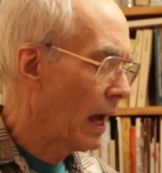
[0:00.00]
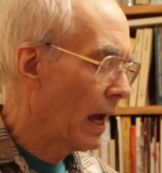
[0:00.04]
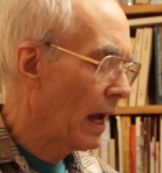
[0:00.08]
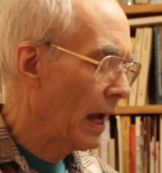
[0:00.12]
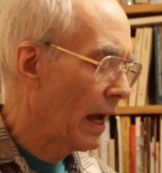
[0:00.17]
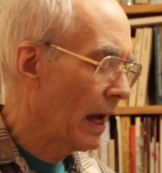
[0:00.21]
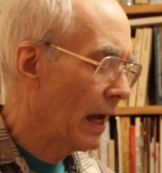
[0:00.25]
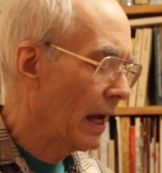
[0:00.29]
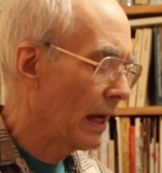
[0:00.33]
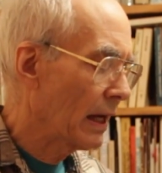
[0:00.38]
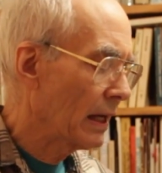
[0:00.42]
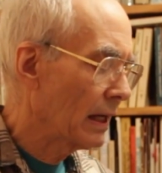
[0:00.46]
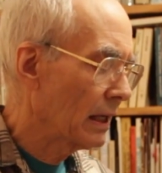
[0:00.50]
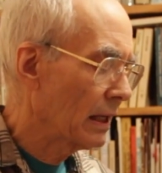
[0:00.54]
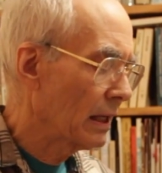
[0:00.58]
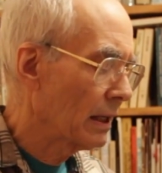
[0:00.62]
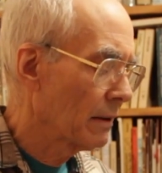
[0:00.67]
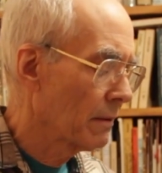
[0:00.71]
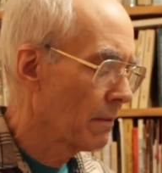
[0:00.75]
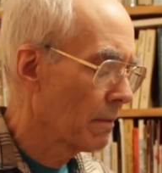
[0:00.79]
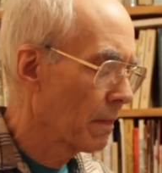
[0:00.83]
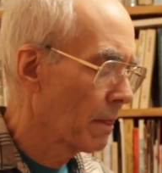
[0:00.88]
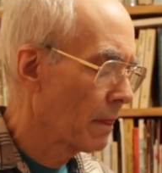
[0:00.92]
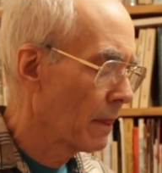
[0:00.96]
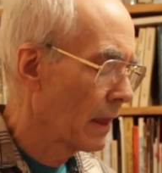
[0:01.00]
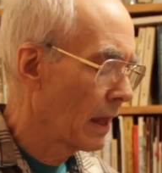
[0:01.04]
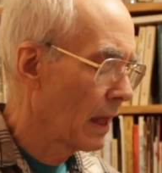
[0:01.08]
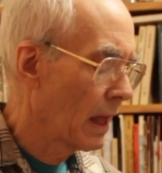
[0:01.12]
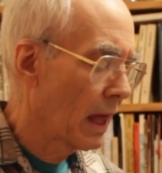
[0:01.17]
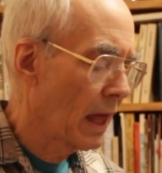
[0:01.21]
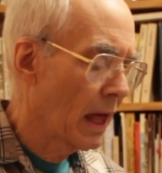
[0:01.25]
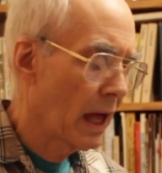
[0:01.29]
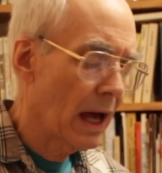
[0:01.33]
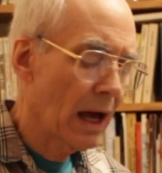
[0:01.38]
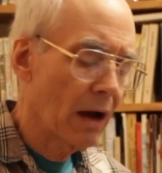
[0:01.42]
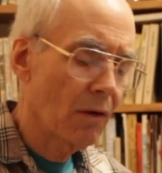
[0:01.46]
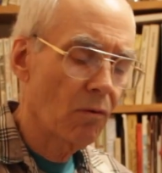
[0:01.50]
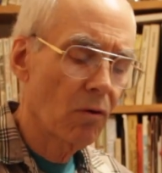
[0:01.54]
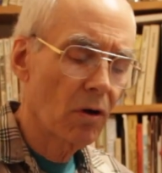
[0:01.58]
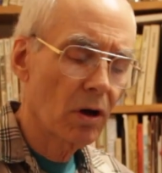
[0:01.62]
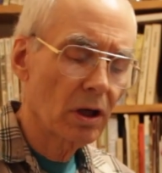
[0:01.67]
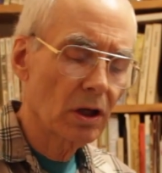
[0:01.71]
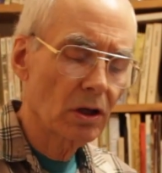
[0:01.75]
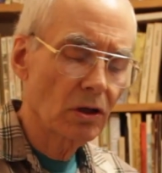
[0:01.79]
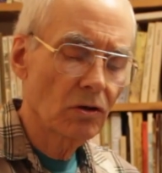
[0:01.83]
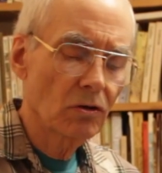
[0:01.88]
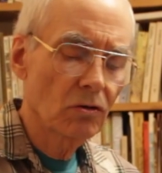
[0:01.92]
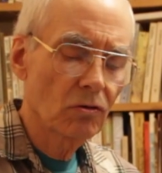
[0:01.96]
And I
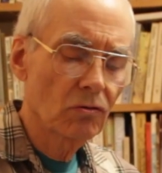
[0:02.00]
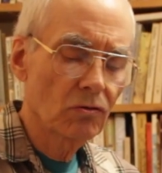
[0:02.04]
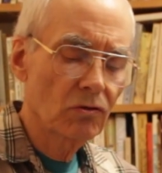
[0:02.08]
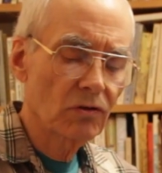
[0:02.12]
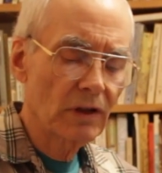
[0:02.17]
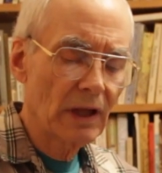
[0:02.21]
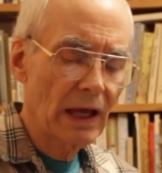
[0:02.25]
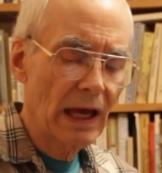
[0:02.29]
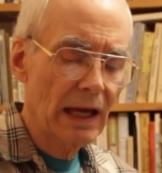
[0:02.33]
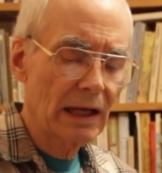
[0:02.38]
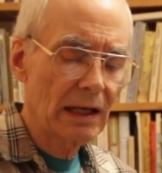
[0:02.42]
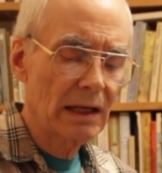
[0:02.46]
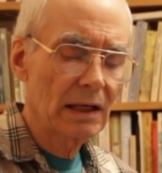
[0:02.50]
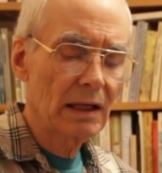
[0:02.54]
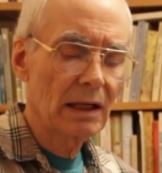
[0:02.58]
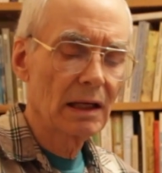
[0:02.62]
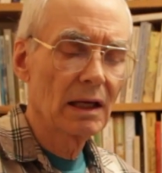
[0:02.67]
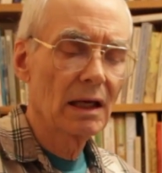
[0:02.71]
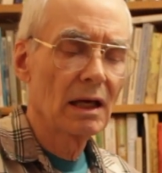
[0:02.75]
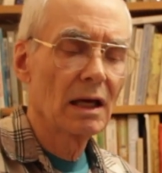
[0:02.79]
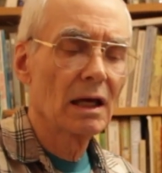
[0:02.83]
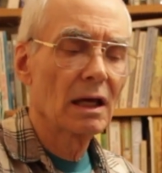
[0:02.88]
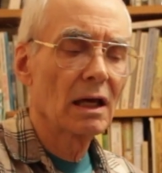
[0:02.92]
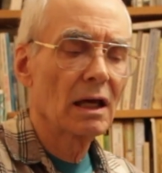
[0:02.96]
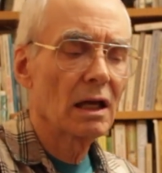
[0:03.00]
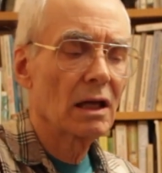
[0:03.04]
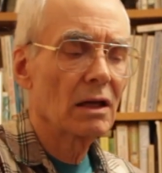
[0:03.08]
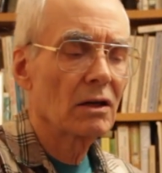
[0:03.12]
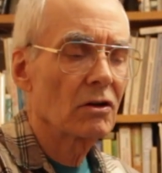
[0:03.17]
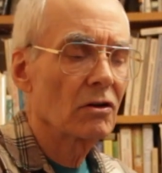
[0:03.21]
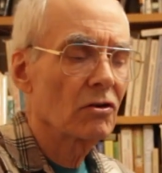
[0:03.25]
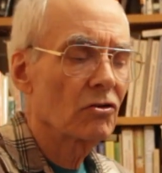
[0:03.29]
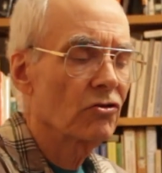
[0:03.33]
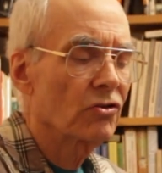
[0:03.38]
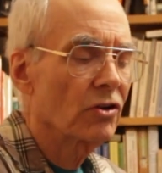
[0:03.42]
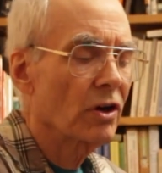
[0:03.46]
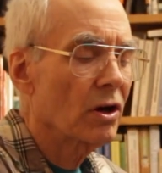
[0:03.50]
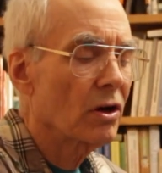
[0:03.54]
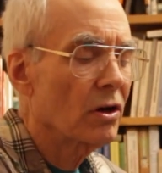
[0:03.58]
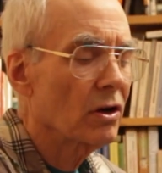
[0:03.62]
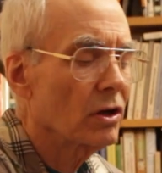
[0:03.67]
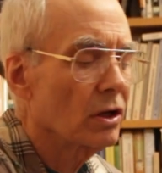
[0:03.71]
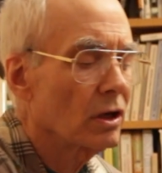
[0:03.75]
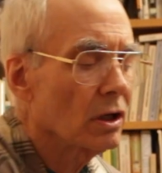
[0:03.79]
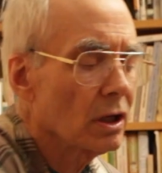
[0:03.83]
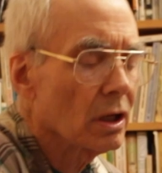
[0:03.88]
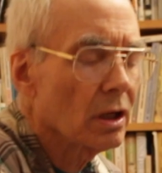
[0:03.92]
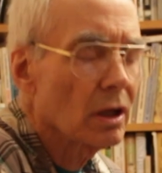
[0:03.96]
want to use that to share
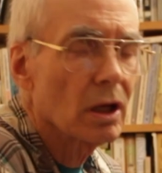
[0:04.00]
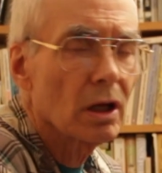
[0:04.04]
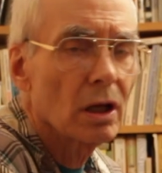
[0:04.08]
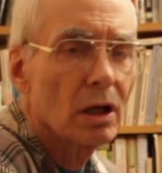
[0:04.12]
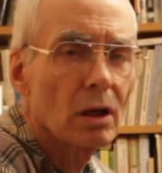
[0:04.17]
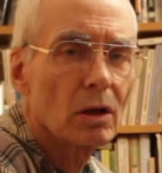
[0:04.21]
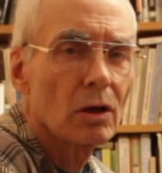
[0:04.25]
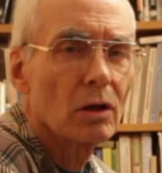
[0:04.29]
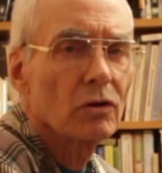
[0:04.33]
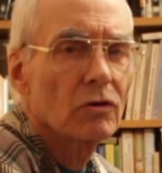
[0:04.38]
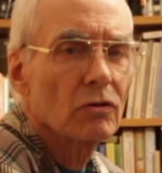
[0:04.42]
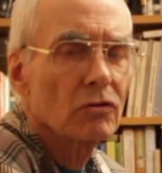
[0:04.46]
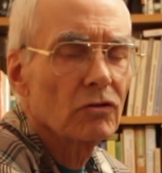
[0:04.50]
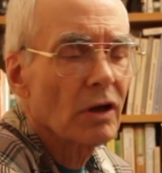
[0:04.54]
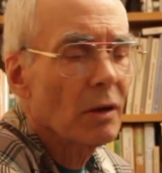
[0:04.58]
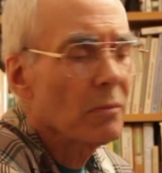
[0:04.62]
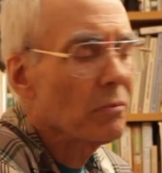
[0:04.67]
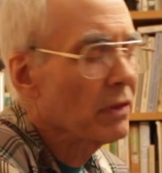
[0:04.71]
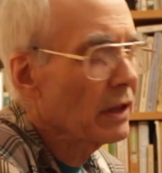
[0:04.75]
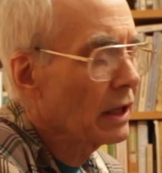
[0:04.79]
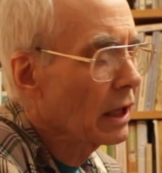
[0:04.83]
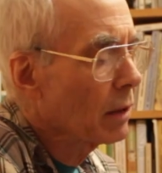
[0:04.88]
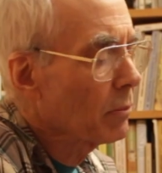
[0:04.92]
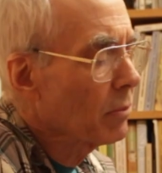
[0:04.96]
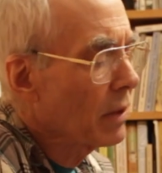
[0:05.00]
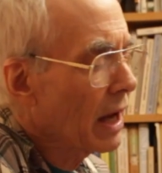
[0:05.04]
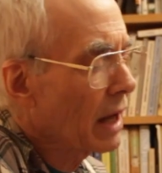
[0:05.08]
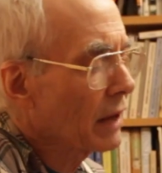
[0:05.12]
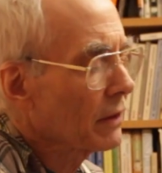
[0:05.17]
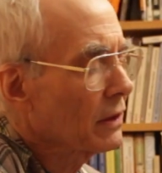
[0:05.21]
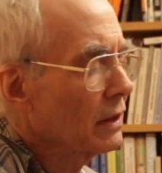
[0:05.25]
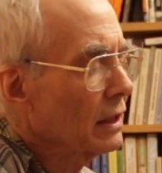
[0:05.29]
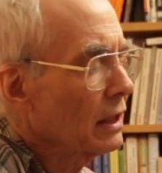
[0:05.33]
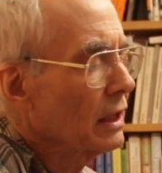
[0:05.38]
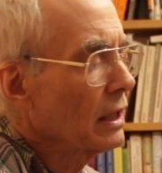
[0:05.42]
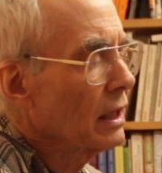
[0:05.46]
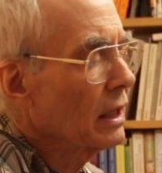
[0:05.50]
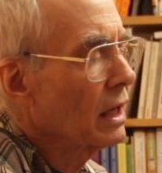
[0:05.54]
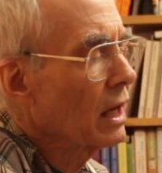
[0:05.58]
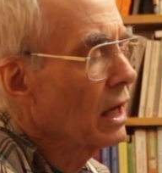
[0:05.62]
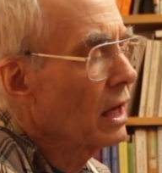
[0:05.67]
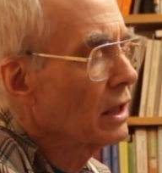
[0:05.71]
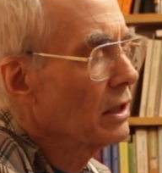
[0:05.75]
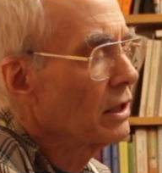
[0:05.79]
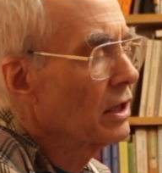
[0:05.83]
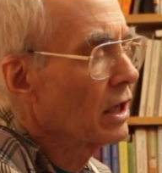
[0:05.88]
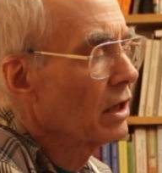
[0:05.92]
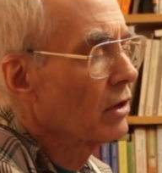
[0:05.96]
you something about the
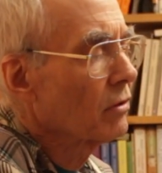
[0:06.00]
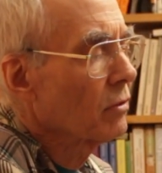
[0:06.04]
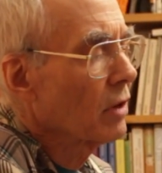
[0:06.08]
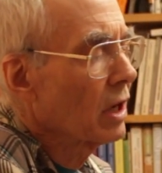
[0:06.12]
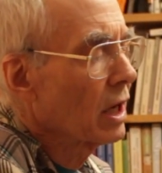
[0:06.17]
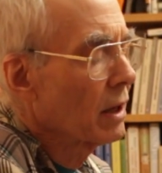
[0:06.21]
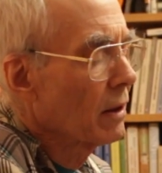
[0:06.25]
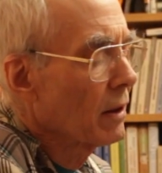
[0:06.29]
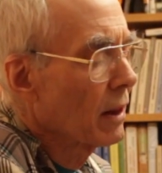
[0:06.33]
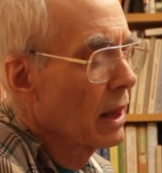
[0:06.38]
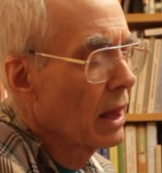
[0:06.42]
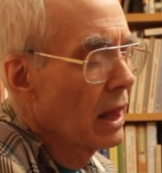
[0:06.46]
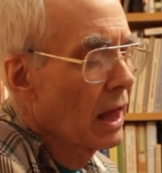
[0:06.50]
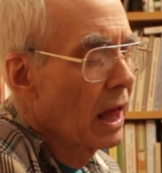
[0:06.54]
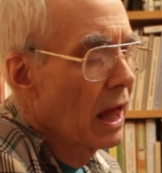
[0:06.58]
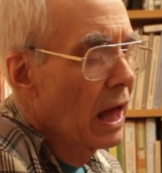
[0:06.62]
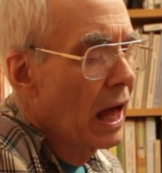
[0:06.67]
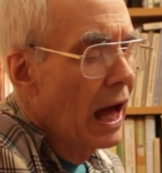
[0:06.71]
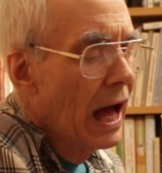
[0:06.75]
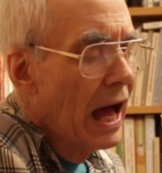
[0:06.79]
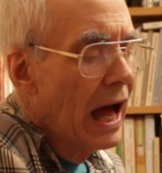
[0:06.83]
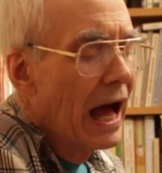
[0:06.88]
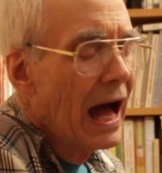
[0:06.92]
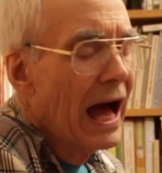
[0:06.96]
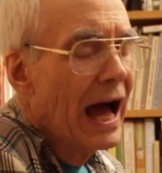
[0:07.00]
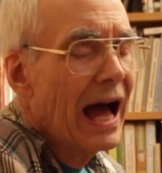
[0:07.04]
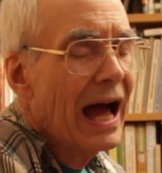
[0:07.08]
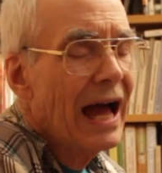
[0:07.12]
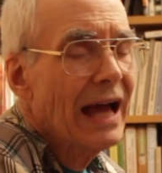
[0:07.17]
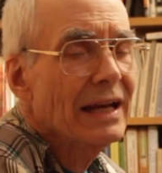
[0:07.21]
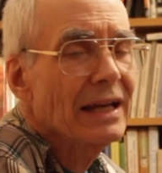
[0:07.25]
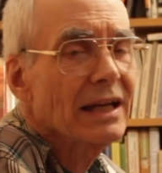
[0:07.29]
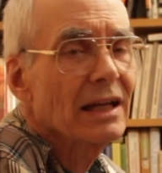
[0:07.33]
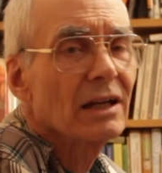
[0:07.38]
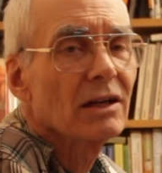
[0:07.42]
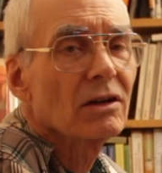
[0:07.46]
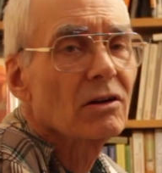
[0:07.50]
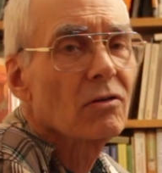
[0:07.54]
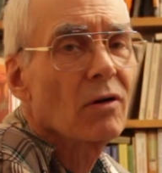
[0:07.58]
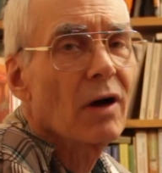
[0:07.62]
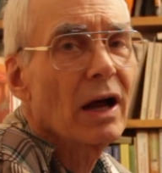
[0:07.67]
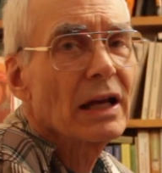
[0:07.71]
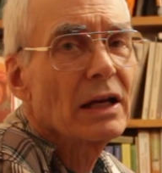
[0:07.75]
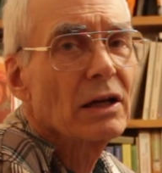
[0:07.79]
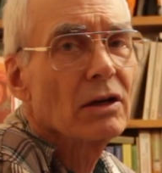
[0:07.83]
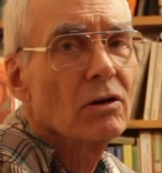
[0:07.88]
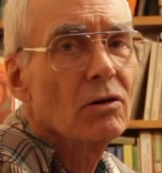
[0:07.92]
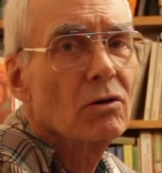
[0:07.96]
Iditarod. I didn't
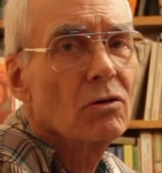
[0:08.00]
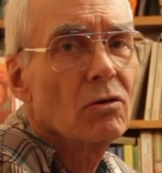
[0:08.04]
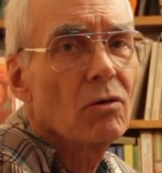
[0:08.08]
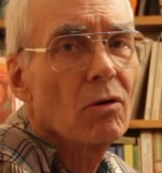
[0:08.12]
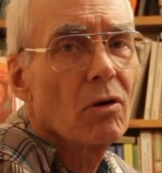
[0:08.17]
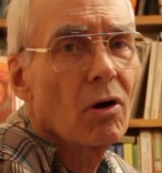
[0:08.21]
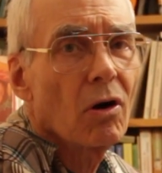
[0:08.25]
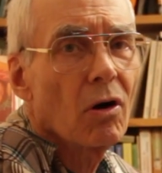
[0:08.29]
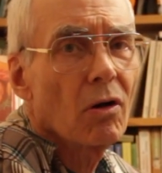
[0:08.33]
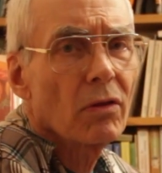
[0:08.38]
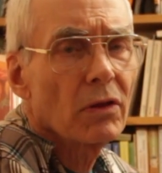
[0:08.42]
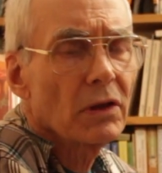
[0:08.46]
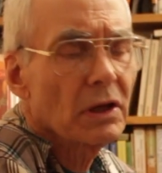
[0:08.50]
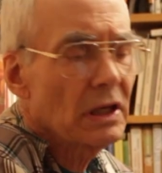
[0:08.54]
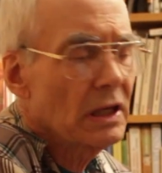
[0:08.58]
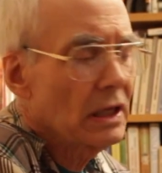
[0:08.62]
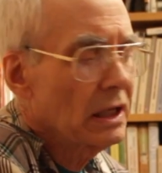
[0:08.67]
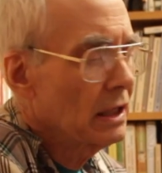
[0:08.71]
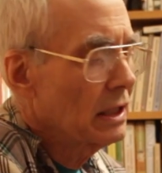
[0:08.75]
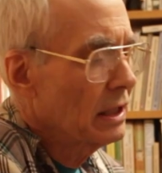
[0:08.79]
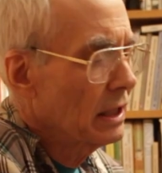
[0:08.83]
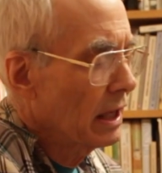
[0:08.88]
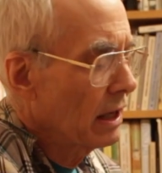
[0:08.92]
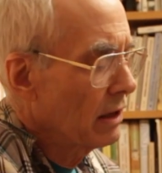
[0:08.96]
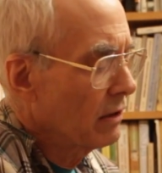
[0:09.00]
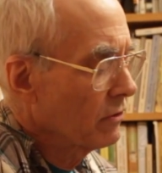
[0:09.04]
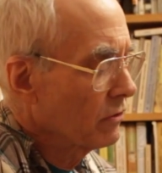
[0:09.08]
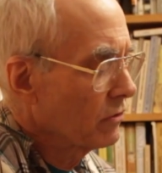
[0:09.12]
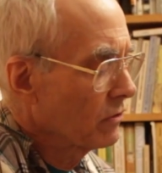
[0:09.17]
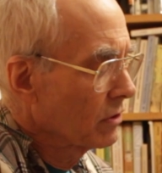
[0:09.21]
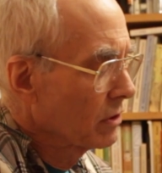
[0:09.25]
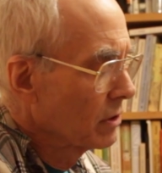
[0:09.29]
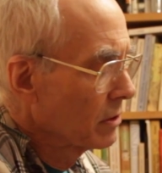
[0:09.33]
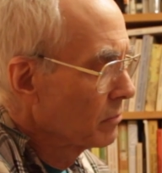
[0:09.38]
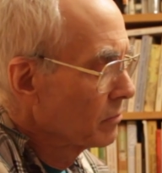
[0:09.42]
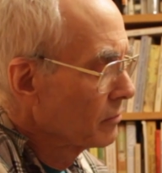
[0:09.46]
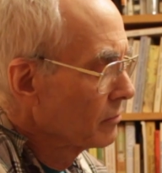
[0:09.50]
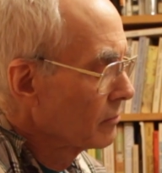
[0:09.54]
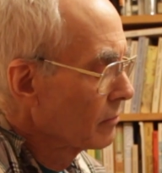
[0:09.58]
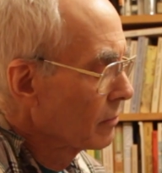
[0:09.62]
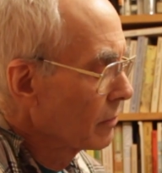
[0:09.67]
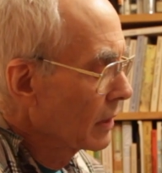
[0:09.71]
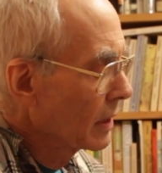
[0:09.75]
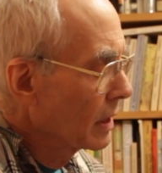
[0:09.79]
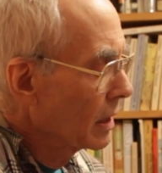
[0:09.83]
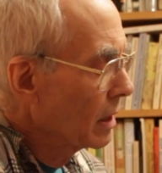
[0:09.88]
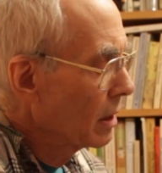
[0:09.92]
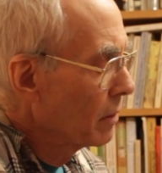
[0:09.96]
quite know all the details
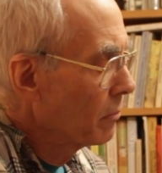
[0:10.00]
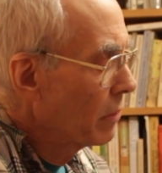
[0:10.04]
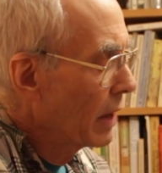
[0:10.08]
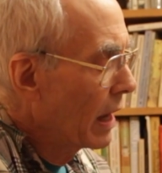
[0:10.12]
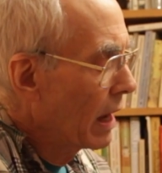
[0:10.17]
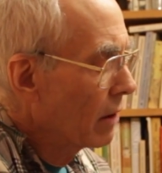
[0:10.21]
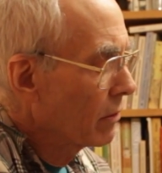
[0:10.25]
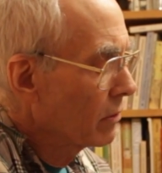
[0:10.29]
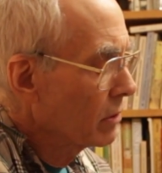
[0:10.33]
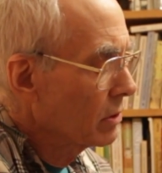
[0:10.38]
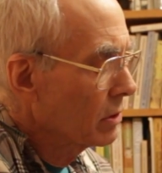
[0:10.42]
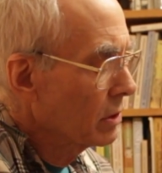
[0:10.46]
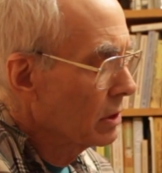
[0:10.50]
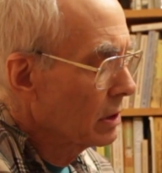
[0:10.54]
about